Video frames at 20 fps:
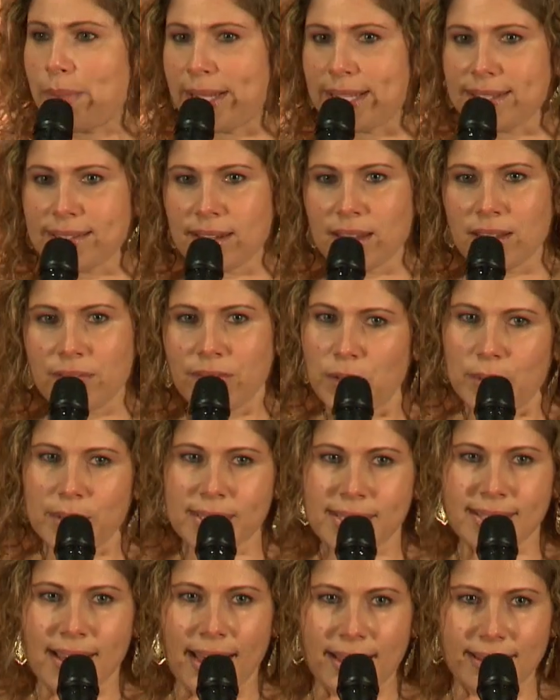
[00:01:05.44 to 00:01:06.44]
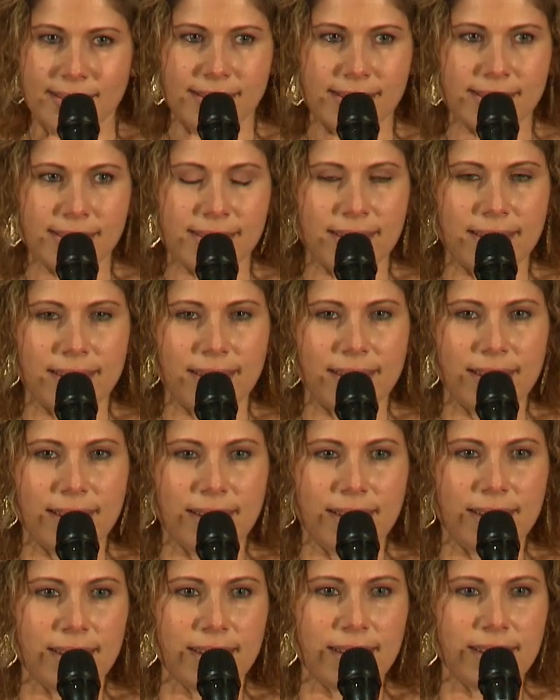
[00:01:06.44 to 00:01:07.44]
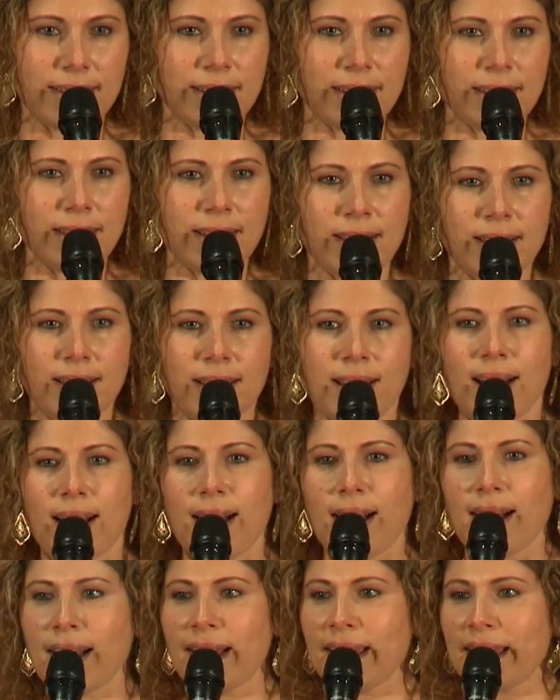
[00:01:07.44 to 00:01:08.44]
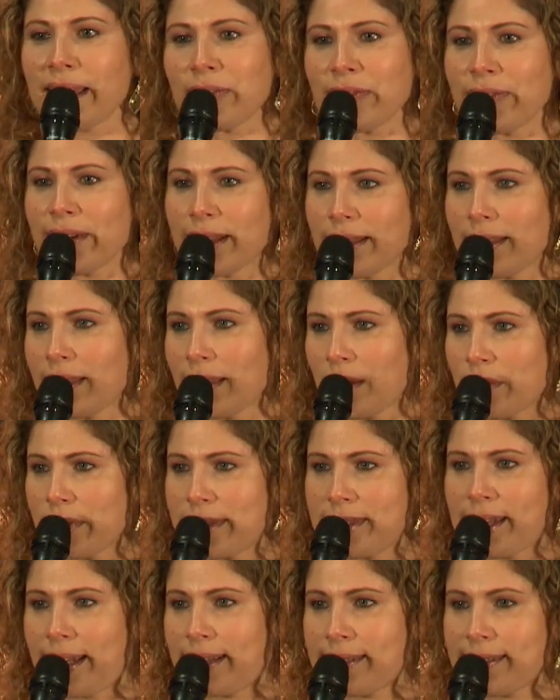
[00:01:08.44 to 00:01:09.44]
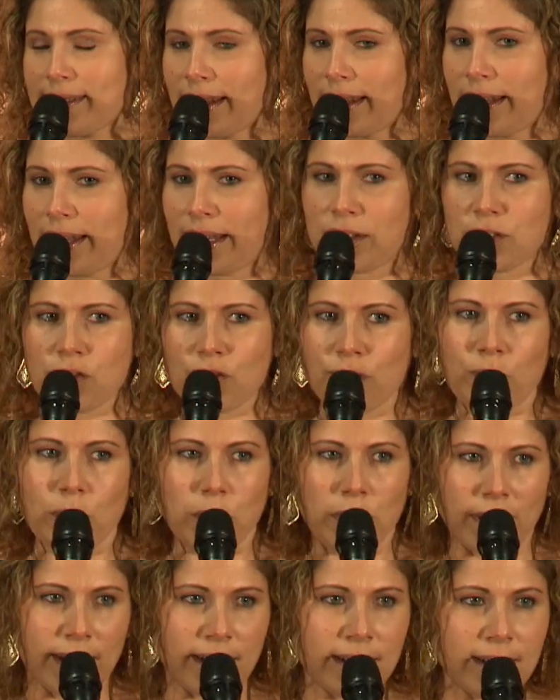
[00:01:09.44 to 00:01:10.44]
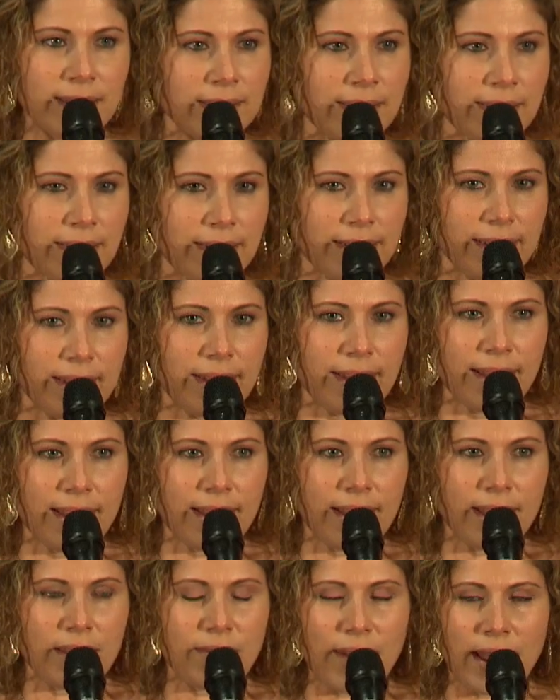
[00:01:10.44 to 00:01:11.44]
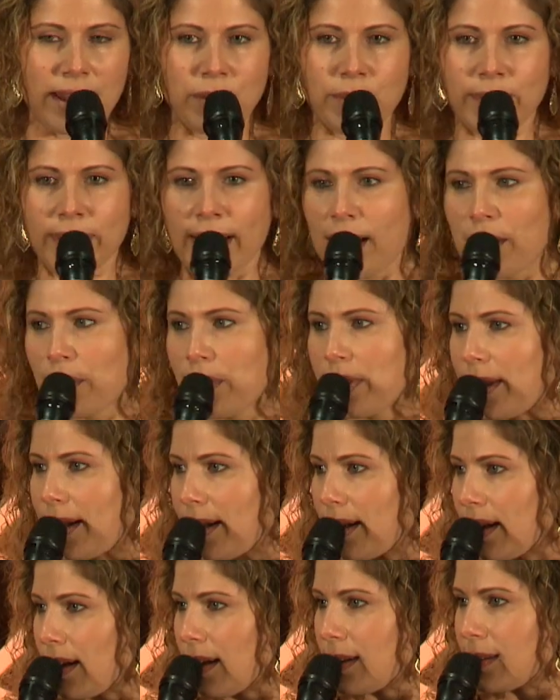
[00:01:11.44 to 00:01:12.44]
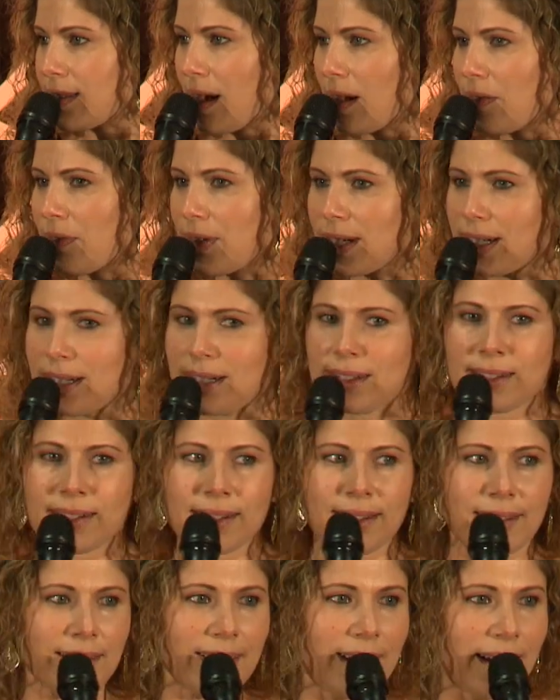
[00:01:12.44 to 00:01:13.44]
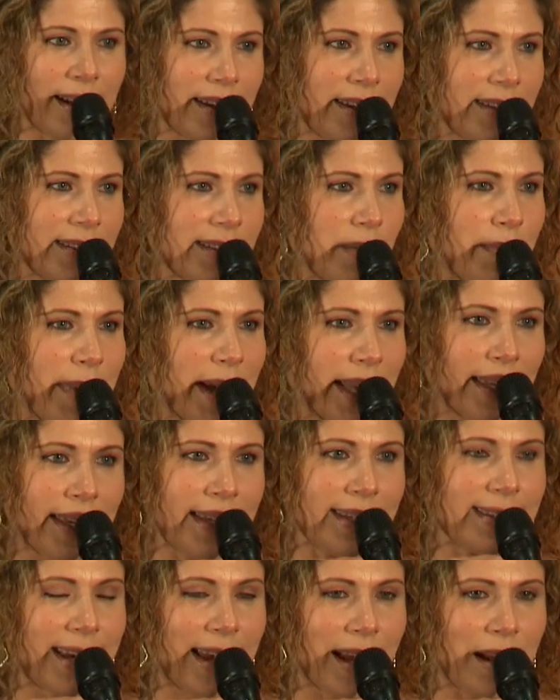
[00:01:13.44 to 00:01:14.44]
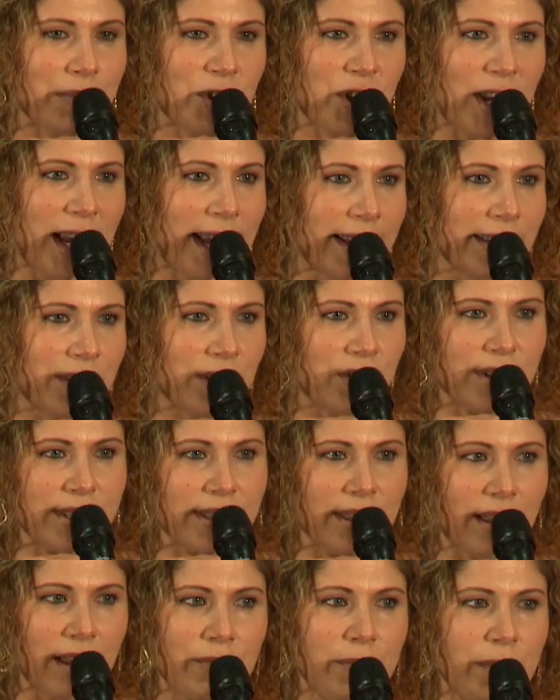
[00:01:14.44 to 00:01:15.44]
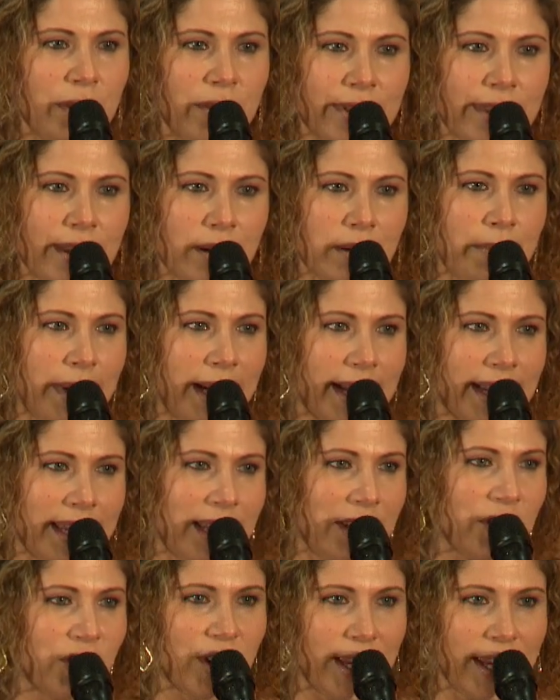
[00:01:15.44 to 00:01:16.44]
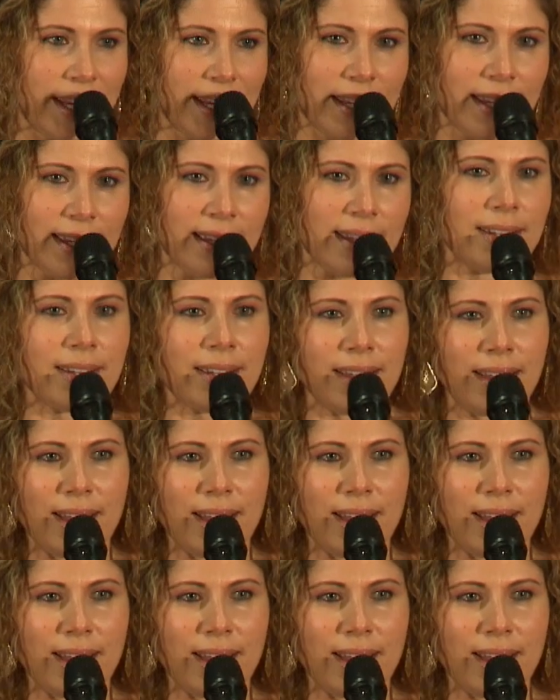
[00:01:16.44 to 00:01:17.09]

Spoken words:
bit to give you a sense, I fell in love with dancing at age 4. If anyone out there has ever gotten into ballet, tap, jazz, or just loved moving their body and shaking it,